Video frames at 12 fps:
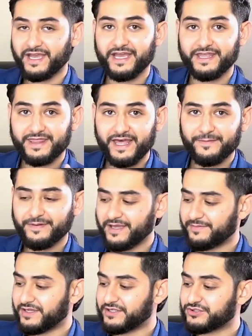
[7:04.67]
and that
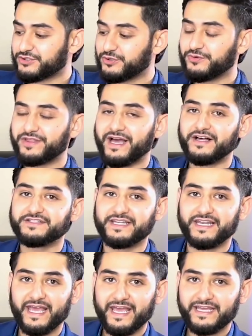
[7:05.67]
payment is two
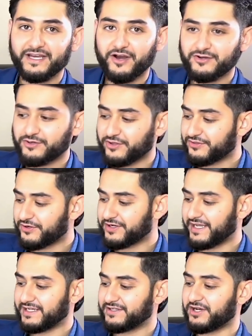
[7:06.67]
thousand eight hundred
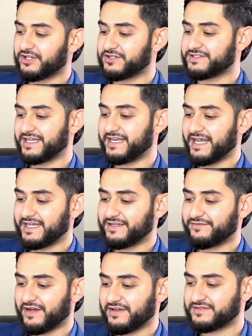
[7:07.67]
thirty-eight dollars and
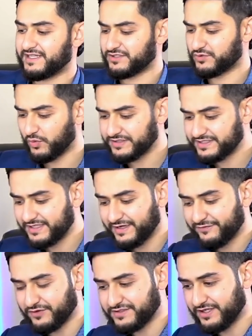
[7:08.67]
ninety-five cents. What's the
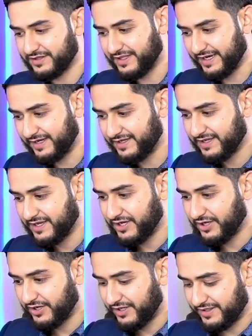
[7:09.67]
difference on that?
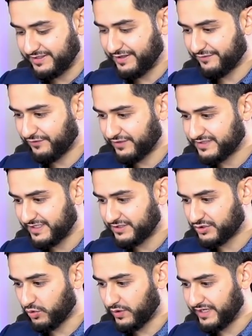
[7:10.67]
The difference
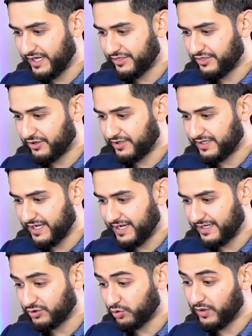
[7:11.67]
is twenty-eight
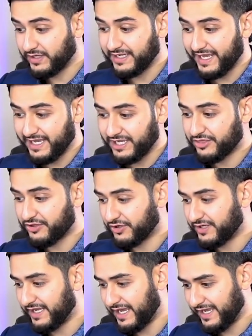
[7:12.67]
thirty-nine, twenty-eight
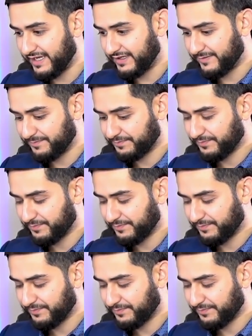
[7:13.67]
thirty-eight